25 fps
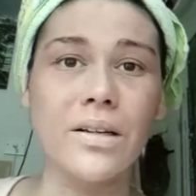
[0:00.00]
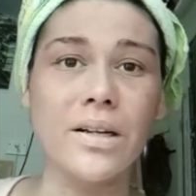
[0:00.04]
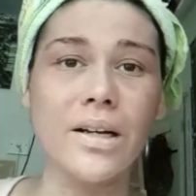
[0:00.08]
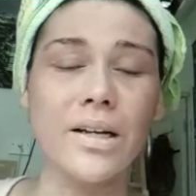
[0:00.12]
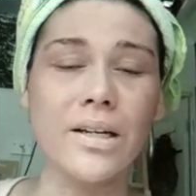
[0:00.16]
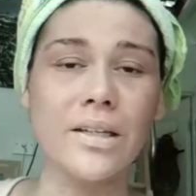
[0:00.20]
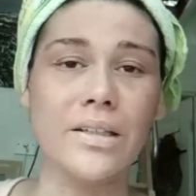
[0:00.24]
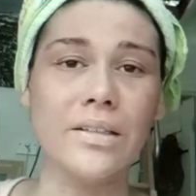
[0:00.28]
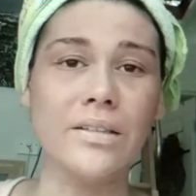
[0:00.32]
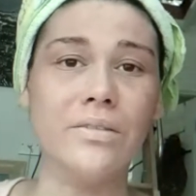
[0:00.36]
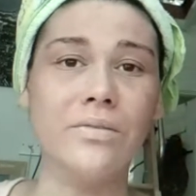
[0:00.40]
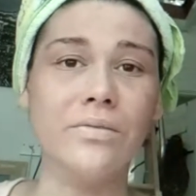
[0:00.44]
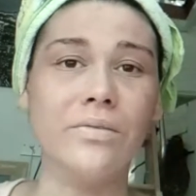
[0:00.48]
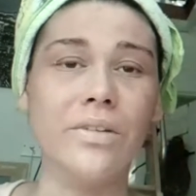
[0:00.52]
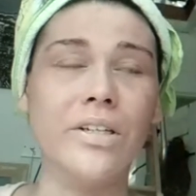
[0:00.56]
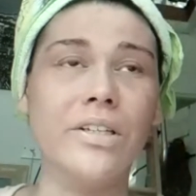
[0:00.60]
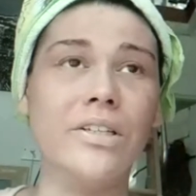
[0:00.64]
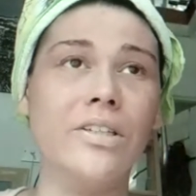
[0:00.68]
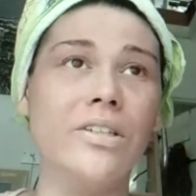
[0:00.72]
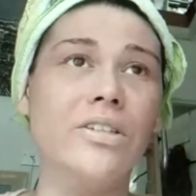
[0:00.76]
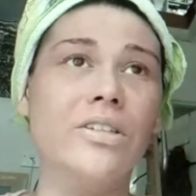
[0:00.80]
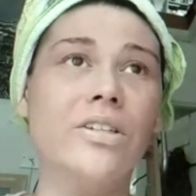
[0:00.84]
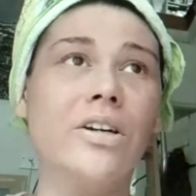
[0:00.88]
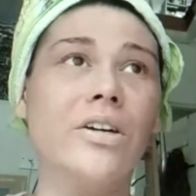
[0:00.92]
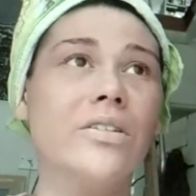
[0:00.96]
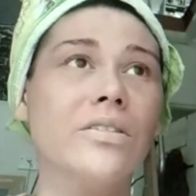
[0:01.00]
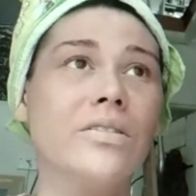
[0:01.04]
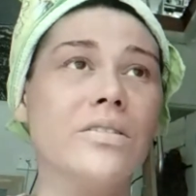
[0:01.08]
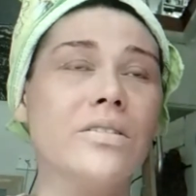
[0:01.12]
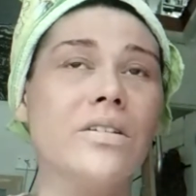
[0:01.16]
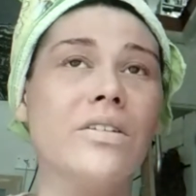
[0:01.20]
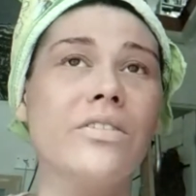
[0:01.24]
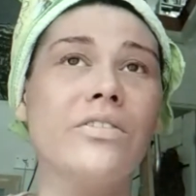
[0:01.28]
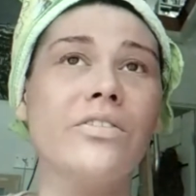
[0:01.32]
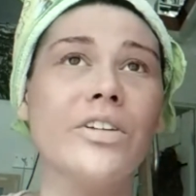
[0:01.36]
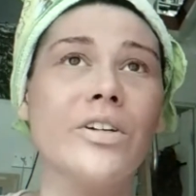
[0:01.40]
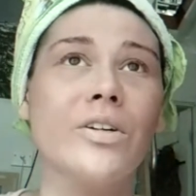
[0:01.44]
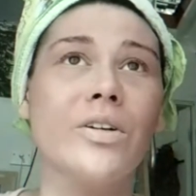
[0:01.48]
And when you don't
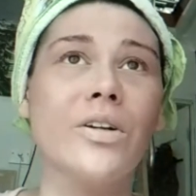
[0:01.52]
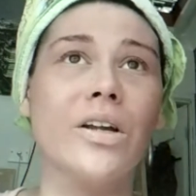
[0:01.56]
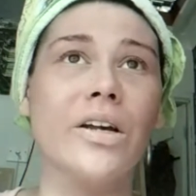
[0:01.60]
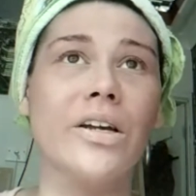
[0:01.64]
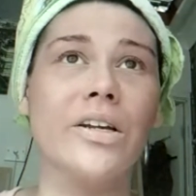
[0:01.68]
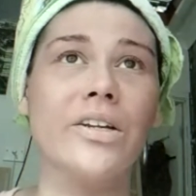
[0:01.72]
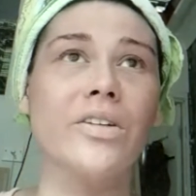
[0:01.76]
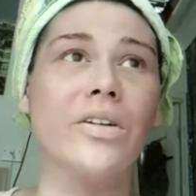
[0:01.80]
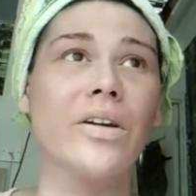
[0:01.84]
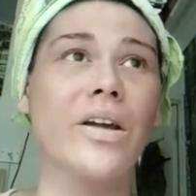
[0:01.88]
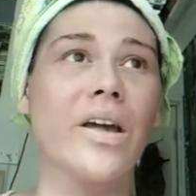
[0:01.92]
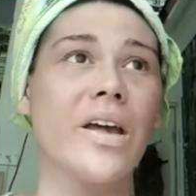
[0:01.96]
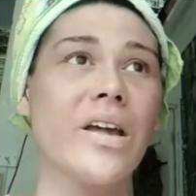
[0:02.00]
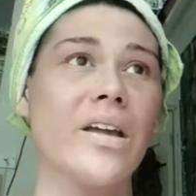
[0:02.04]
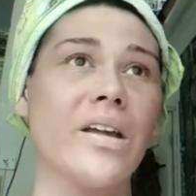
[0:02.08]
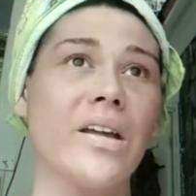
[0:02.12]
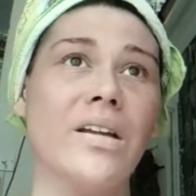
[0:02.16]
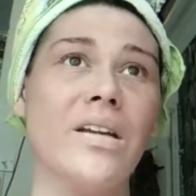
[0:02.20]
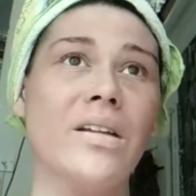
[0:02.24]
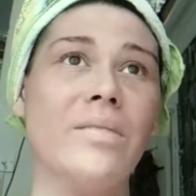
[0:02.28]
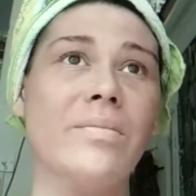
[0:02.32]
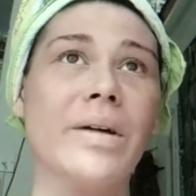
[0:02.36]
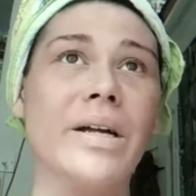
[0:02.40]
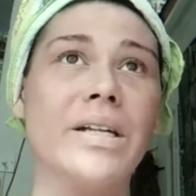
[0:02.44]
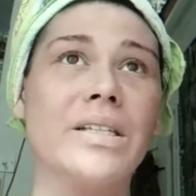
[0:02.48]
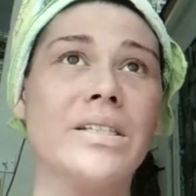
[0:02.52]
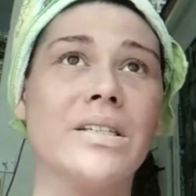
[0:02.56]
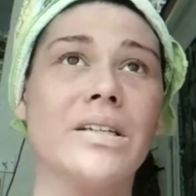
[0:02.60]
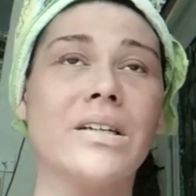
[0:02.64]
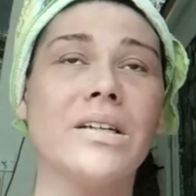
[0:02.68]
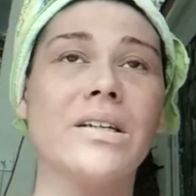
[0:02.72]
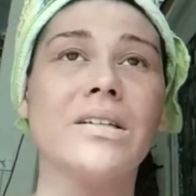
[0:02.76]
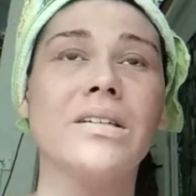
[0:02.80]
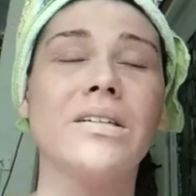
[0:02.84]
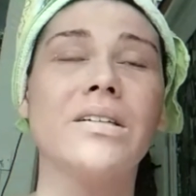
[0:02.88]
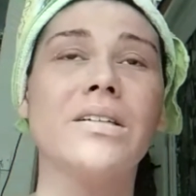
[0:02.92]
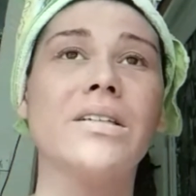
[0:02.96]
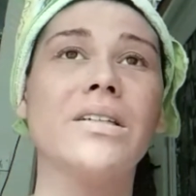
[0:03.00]
feel like you're getting any
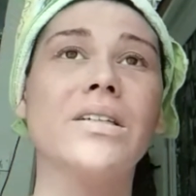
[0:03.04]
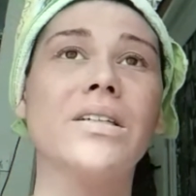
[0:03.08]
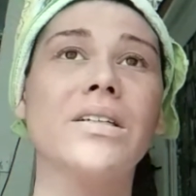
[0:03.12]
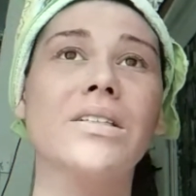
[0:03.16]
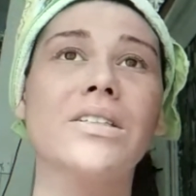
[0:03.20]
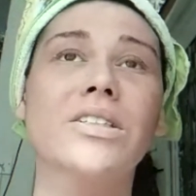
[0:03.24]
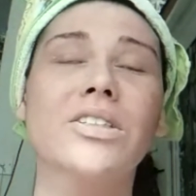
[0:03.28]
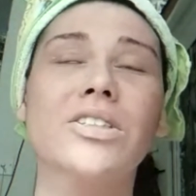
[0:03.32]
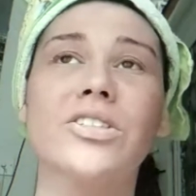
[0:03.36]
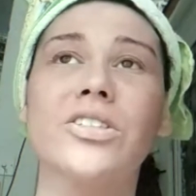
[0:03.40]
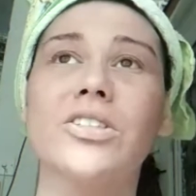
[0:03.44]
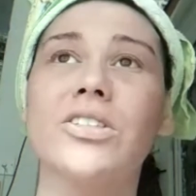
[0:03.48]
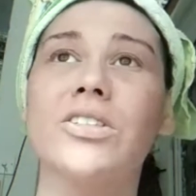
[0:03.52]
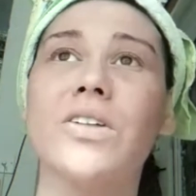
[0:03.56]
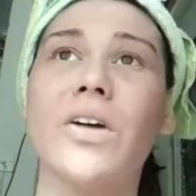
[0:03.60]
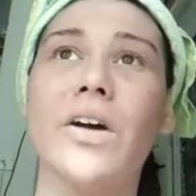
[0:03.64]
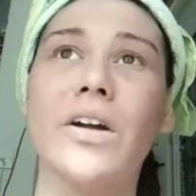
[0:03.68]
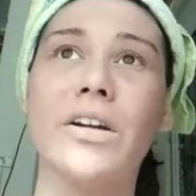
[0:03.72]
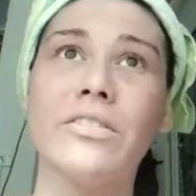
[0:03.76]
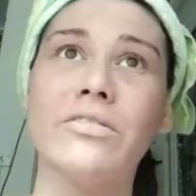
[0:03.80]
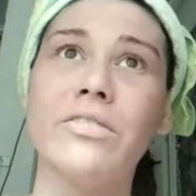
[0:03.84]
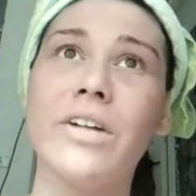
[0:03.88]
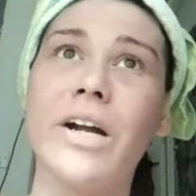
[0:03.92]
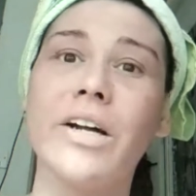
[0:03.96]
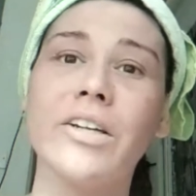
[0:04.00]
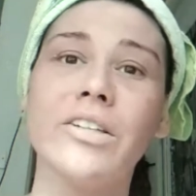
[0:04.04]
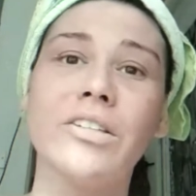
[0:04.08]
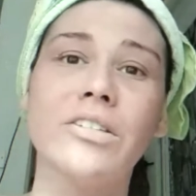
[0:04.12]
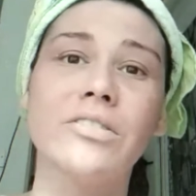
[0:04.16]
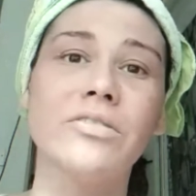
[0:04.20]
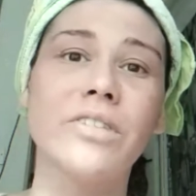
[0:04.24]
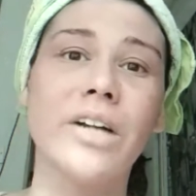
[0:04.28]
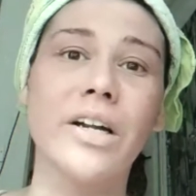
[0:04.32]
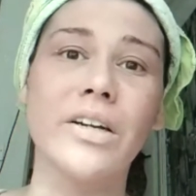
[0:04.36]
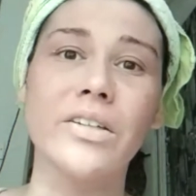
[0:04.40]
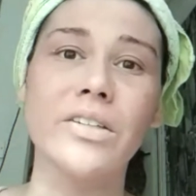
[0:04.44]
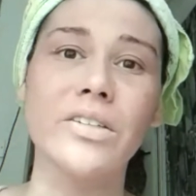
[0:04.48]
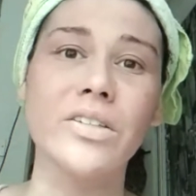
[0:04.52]
better and you're just going round and
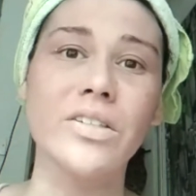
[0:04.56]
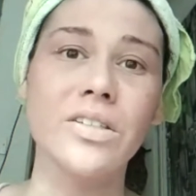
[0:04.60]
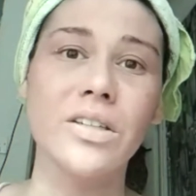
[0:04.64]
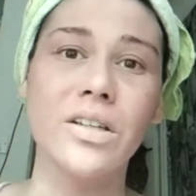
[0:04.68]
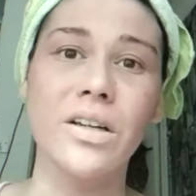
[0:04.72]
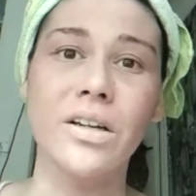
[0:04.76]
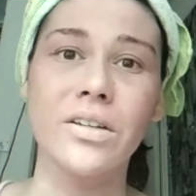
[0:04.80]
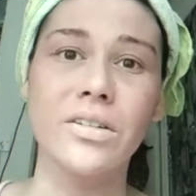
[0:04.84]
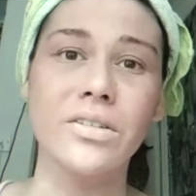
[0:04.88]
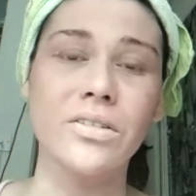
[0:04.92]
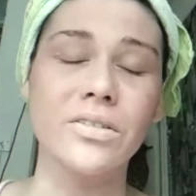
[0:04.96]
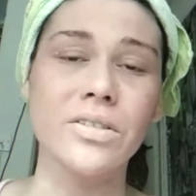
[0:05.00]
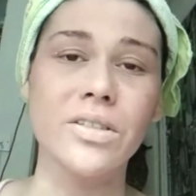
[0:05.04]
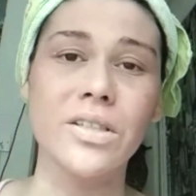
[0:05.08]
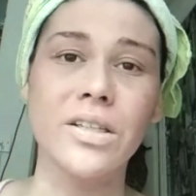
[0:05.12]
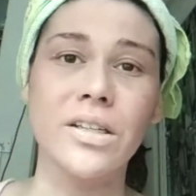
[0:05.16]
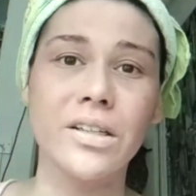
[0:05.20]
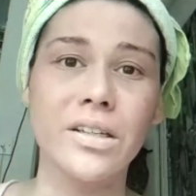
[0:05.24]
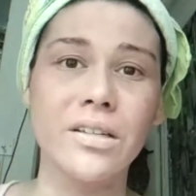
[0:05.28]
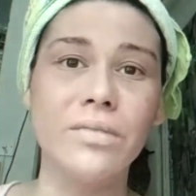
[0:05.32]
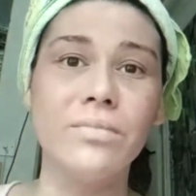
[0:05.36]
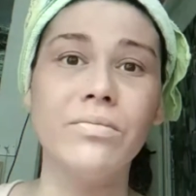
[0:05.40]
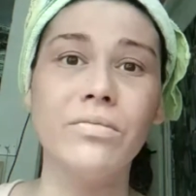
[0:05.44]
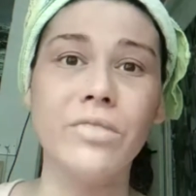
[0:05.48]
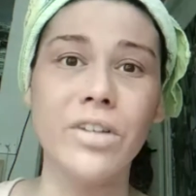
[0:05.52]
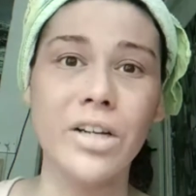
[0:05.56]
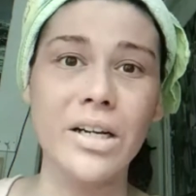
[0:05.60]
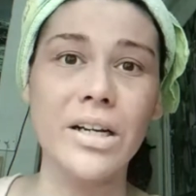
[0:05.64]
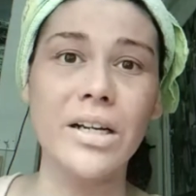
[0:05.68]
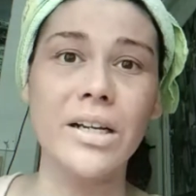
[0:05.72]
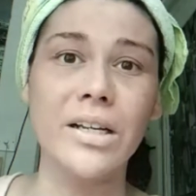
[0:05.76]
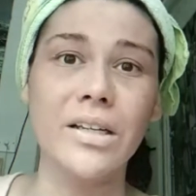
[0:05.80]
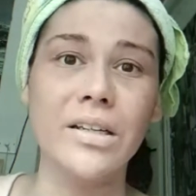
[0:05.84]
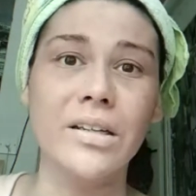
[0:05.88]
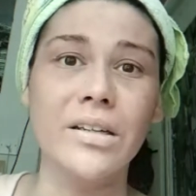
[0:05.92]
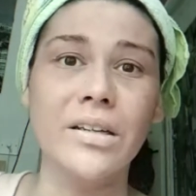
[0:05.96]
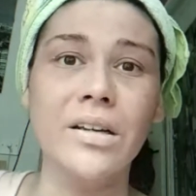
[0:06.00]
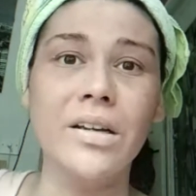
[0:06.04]
round in circles, it can
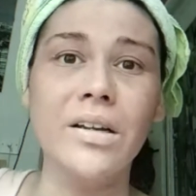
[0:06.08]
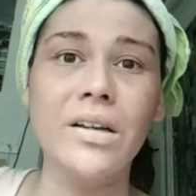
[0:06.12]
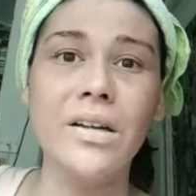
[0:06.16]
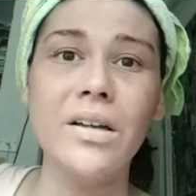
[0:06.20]
really